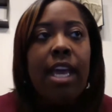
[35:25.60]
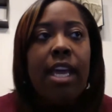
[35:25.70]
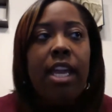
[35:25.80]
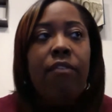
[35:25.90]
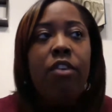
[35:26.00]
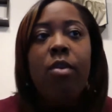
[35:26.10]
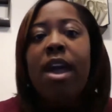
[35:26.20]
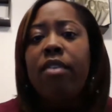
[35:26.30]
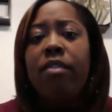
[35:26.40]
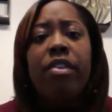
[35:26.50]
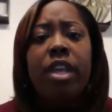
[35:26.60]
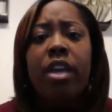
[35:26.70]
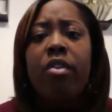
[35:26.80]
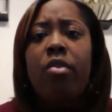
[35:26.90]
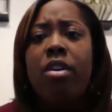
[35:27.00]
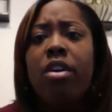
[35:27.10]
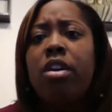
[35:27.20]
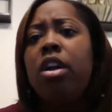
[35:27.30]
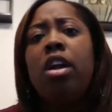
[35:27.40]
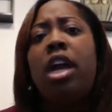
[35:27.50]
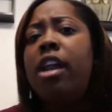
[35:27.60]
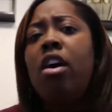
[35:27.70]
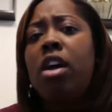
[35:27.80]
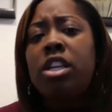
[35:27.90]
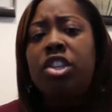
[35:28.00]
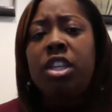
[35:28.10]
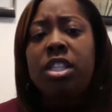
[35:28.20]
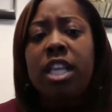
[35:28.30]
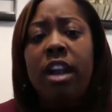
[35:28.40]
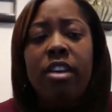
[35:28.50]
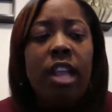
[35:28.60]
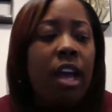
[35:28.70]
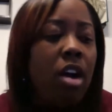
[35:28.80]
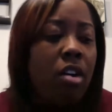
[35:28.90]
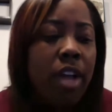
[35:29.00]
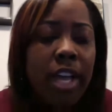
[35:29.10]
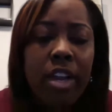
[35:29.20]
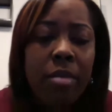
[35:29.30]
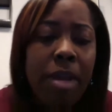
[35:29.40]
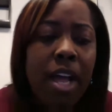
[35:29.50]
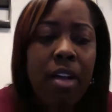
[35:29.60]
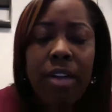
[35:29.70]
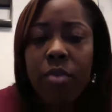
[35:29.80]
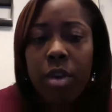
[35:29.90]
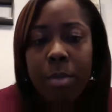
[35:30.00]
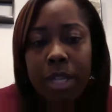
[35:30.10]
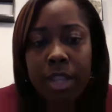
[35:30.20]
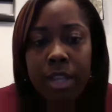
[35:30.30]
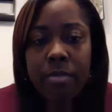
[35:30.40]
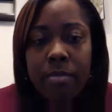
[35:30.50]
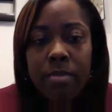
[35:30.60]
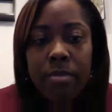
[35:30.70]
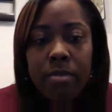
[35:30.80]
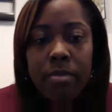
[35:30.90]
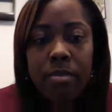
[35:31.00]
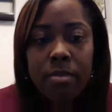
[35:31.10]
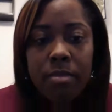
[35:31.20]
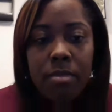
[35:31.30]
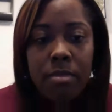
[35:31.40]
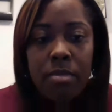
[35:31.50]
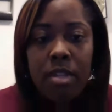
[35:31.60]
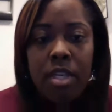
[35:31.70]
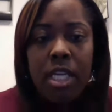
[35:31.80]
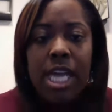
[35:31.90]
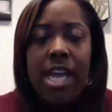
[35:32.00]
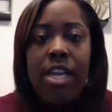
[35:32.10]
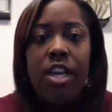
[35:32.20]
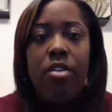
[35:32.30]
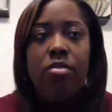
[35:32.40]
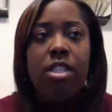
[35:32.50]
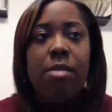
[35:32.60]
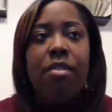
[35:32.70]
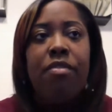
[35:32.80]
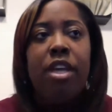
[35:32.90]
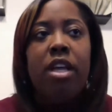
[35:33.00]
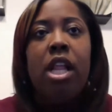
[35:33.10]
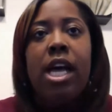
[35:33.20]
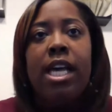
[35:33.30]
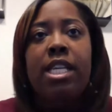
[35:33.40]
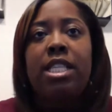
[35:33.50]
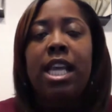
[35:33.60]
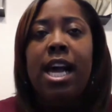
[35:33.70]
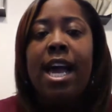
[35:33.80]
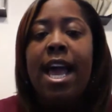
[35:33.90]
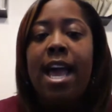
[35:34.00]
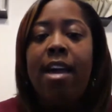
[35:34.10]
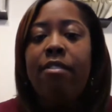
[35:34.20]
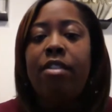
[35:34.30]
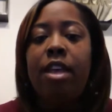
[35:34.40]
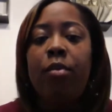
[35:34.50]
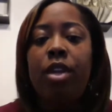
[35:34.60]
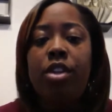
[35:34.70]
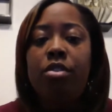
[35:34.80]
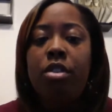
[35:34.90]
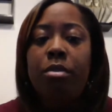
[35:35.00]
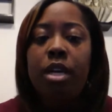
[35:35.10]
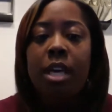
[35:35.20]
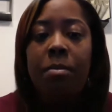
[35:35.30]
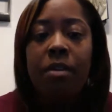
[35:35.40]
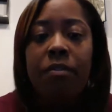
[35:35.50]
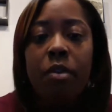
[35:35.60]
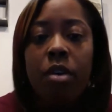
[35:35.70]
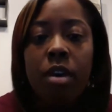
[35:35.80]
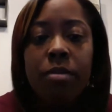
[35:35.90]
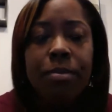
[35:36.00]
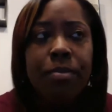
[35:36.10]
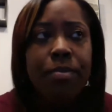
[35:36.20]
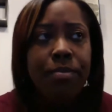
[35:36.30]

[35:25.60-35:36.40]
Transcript: And if you have everything in order, an audit shouldn't scare you like, oh, okay, nope, I don't have to worry about that. Because I know some of the clients that I have that we do the bookkeeping for,